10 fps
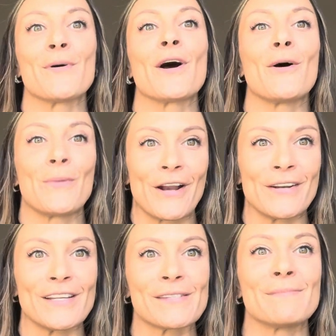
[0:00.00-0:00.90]

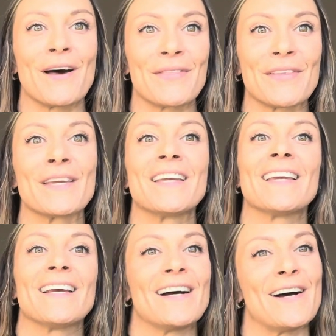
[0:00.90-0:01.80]
awareness month
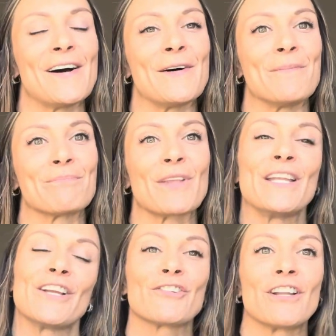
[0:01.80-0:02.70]

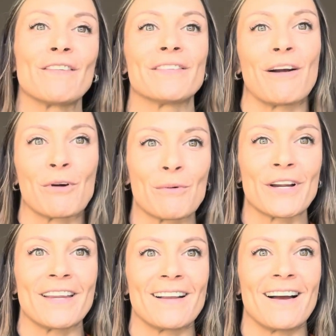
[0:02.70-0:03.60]
initiatives that we're
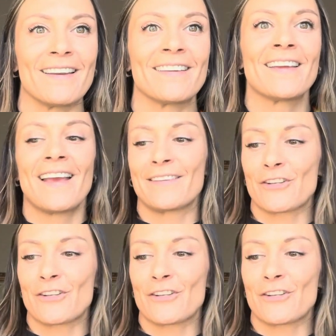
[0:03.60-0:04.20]
working on as a